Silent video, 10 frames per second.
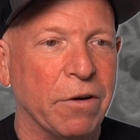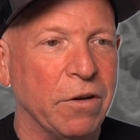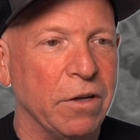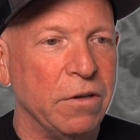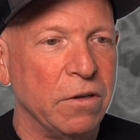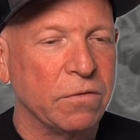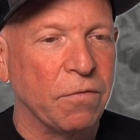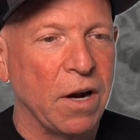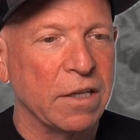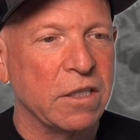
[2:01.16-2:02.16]
good news
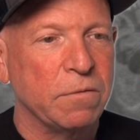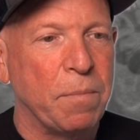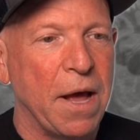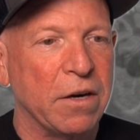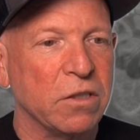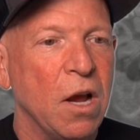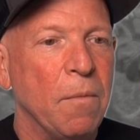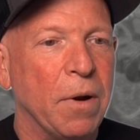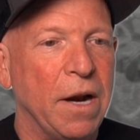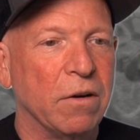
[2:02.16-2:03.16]
for us as betters.
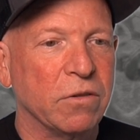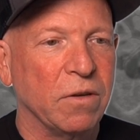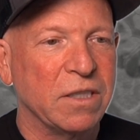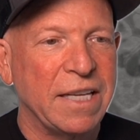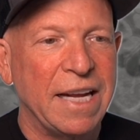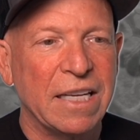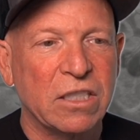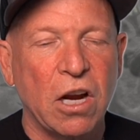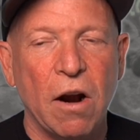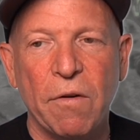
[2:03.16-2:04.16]
But Arizona State
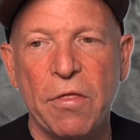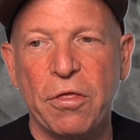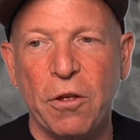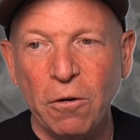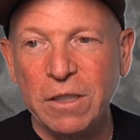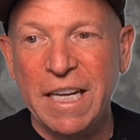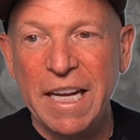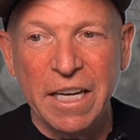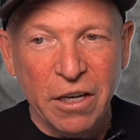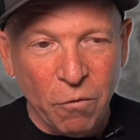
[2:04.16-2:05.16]
has covered
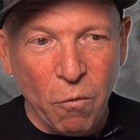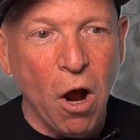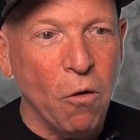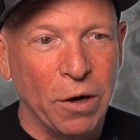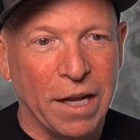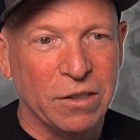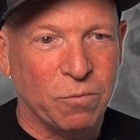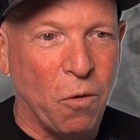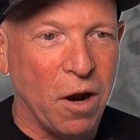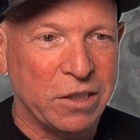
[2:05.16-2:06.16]
13 in a row against
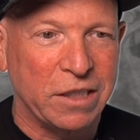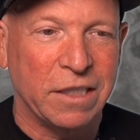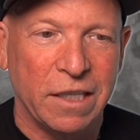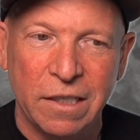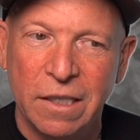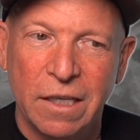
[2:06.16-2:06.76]
Washington.